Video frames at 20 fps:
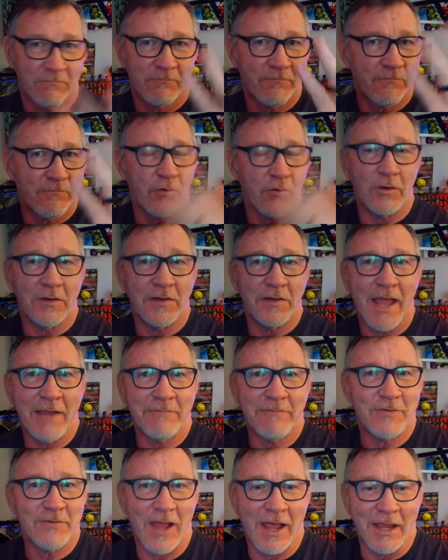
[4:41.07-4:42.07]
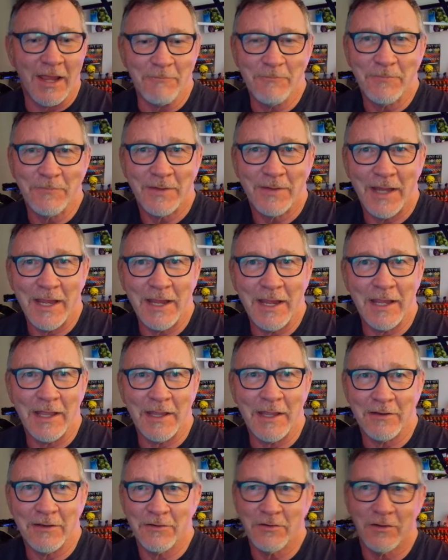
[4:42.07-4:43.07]
for a lifetime,
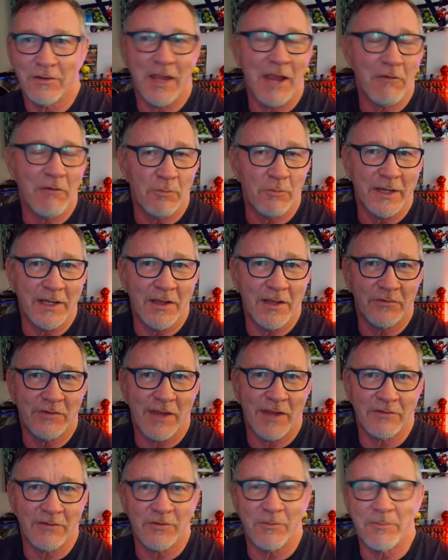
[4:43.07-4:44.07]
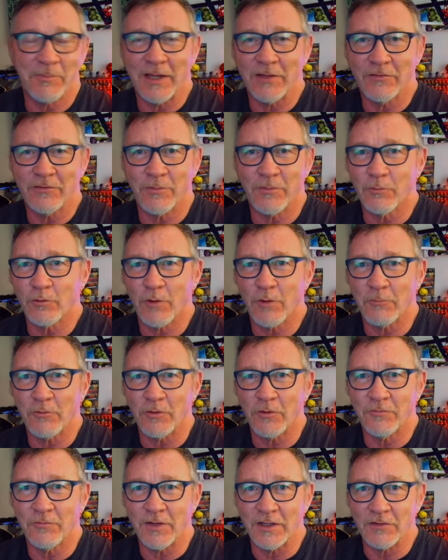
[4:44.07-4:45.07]
and everybody else has to pay a
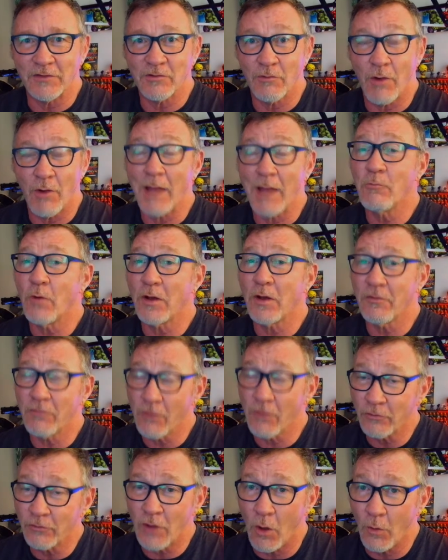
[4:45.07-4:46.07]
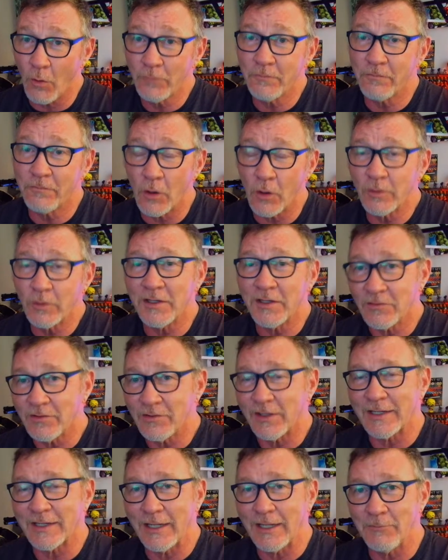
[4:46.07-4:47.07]
subscription fee. So I'm one of those old fogies
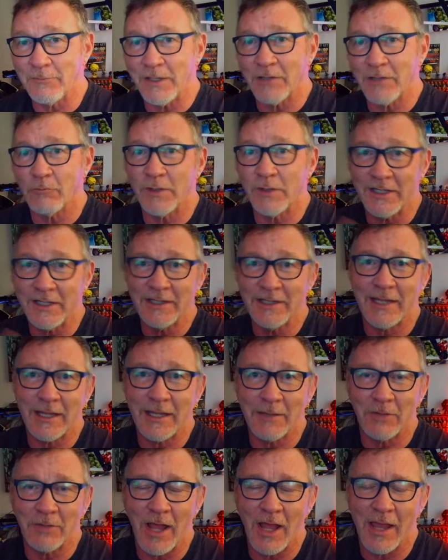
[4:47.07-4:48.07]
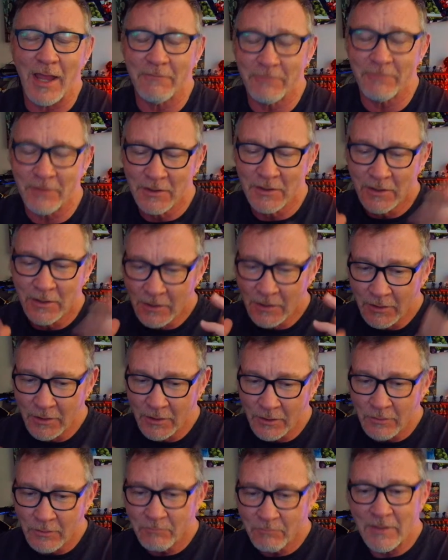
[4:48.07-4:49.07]
that came in when Ecamm Live
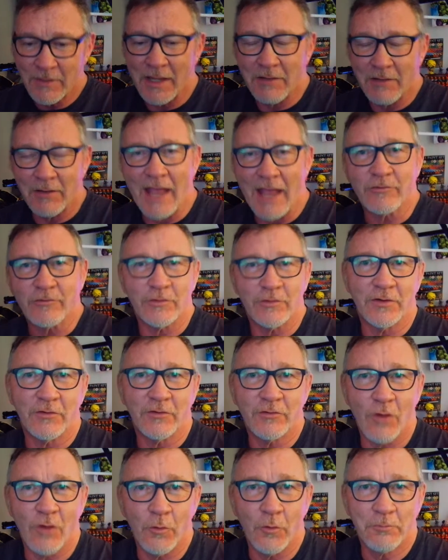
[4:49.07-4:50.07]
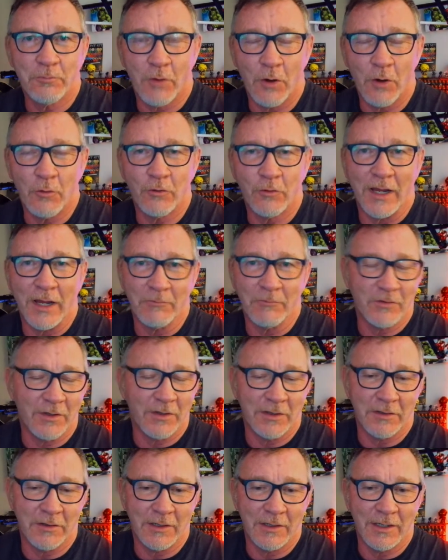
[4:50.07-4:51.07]
actually sold programs,
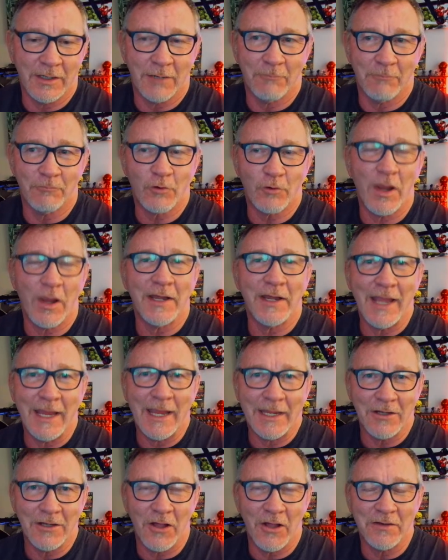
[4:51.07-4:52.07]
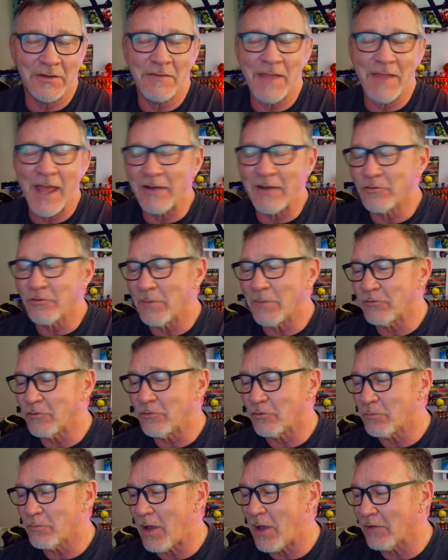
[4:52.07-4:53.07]
and I'm trying to hang on to that as much
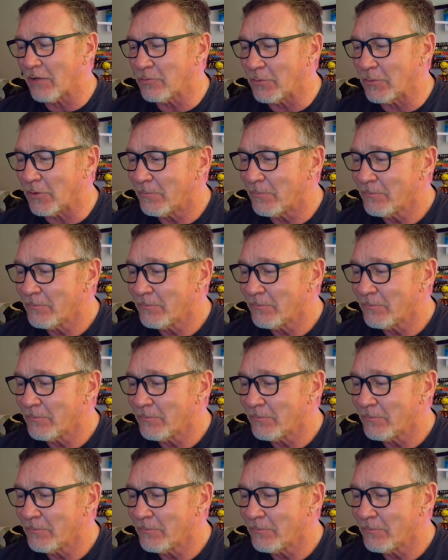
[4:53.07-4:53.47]
as possible.